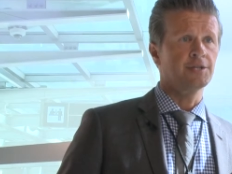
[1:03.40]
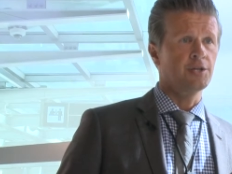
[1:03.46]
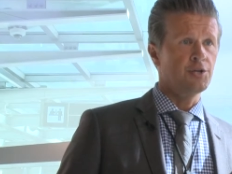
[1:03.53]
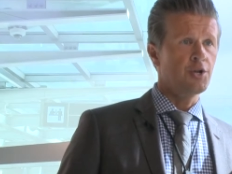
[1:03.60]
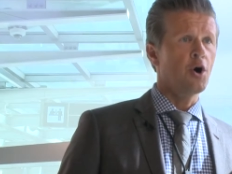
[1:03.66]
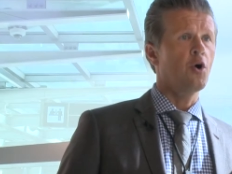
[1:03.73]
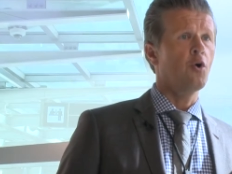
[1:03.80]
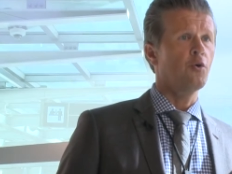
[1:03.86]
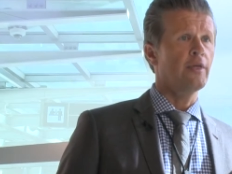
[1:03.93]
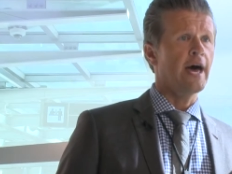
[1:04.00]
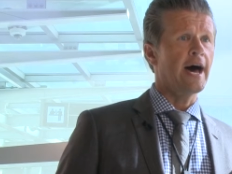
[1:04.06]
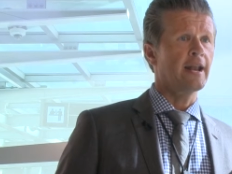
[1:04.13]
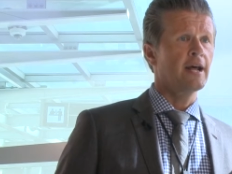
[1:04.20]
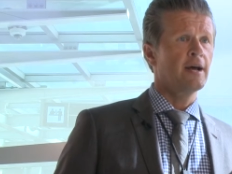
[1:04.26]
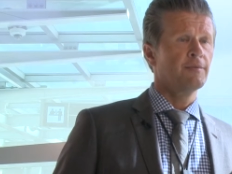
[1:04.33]
to know
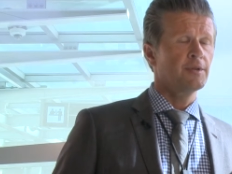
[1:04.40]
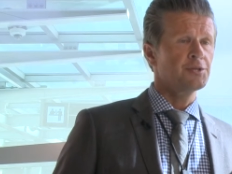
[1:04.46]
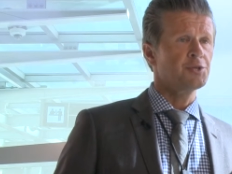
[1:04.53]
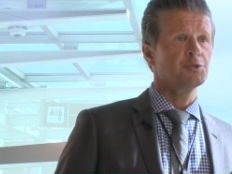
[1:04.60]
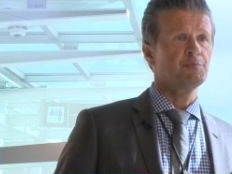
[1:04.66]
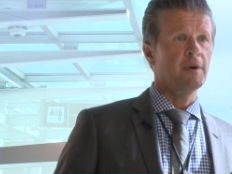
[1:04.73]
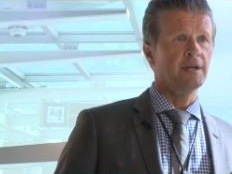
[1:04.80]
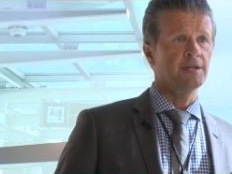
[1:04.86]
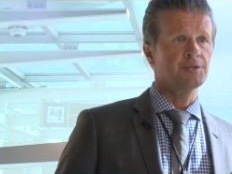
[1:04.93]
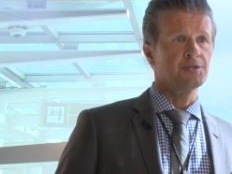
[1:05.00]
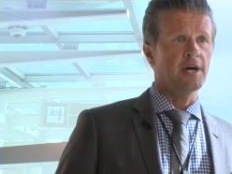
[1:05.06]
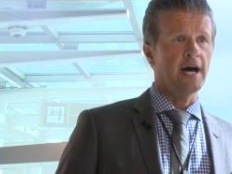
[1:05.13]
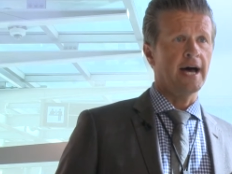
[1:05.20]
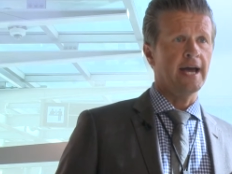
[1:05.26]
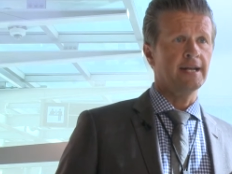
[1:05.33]
that this has been
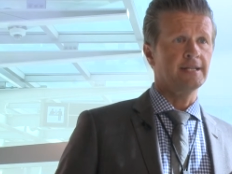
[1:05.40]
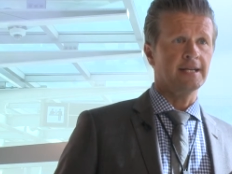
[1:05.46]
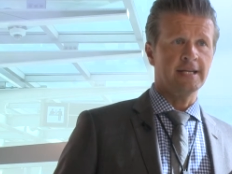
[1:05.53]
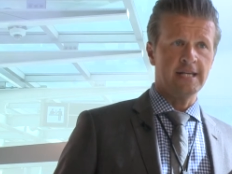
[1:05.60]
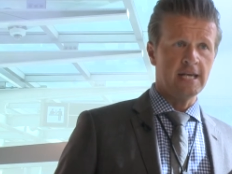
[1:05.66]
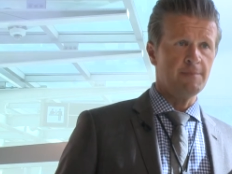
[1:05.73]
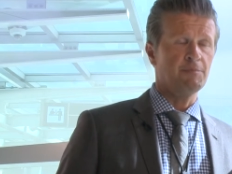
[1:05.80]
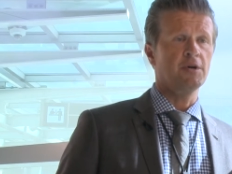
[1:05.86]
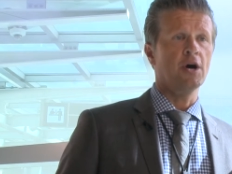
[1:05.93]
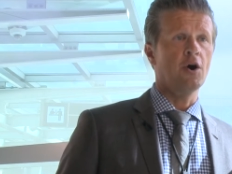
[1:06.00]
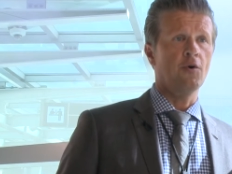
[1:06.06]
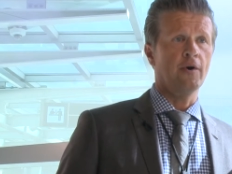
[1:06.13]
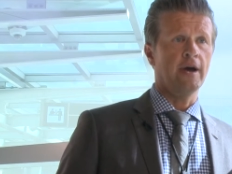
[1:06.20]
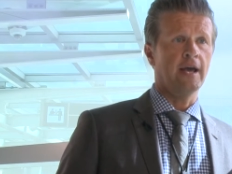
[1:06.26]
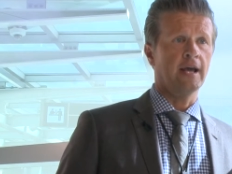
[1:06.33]
designed to keep
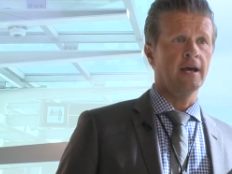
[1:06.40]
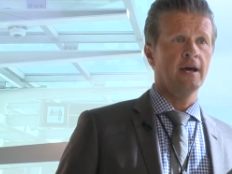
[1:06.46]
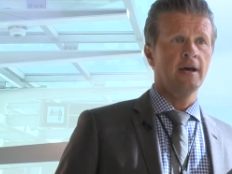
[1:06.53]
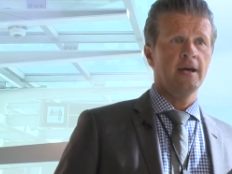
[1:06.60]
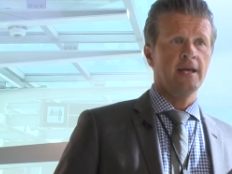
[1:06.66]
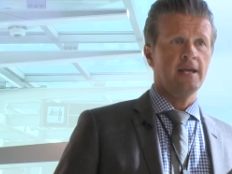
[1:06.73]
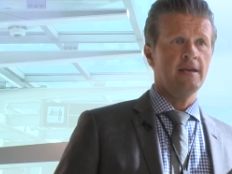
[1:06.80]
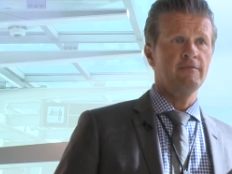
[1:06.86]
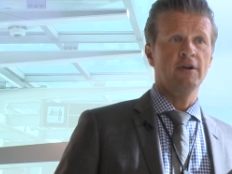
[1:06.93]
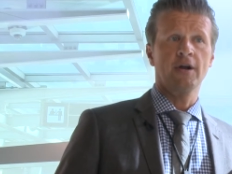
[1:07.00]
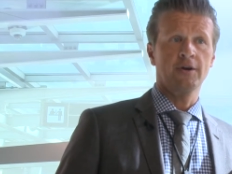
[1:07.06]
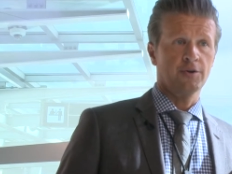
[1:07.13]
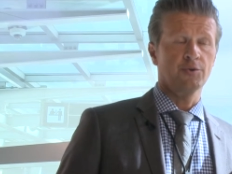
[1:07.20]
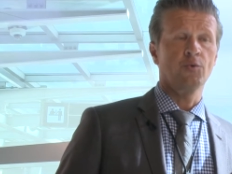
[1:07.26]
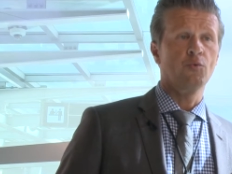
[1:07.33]
going even
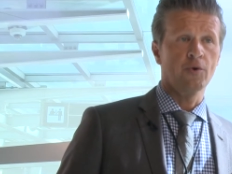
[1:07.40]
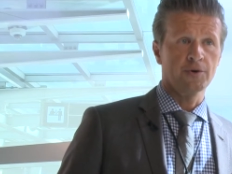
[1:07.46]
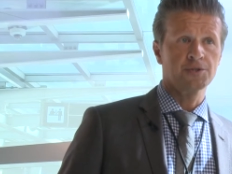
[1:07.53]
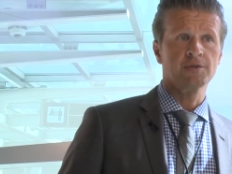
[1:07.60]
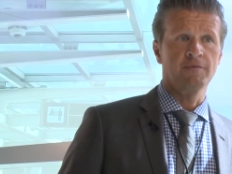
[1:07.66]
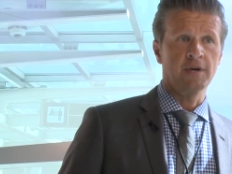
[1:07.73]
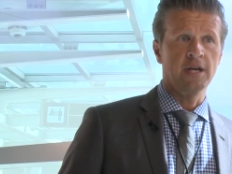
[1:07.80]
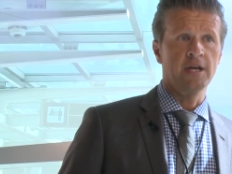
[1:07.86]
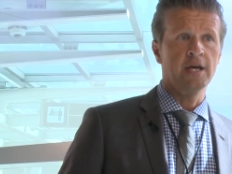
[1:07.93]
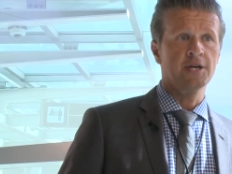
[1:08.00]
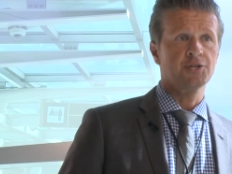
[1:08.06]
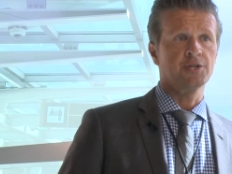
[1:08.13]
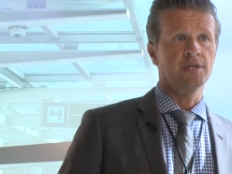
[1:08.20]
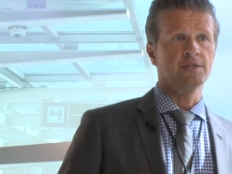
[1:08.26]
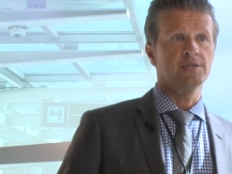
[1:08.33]
under the worst of
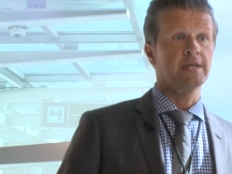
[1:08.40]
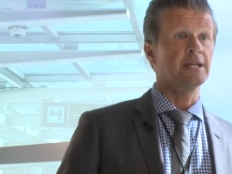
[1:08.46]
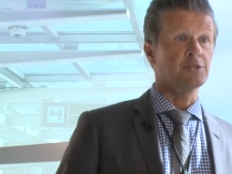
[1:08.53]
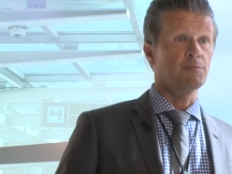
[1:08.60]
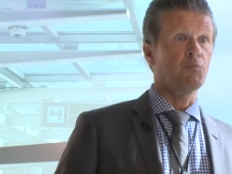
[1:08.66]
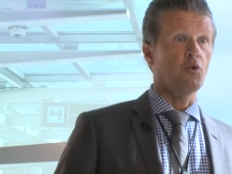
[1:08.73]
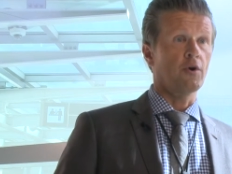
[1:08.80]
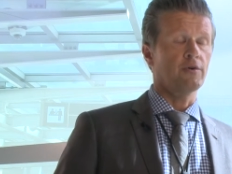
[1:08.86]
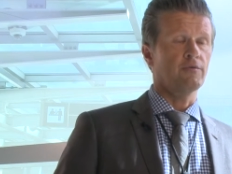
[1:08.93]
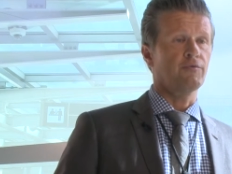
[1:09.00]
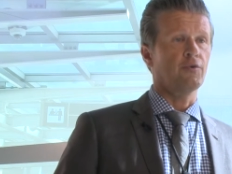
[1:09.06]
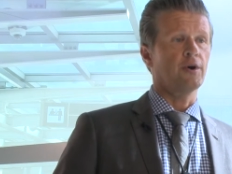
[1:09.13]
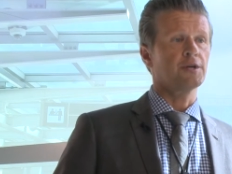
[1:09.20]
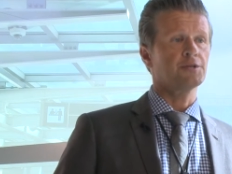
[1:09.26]
conditions, that's important for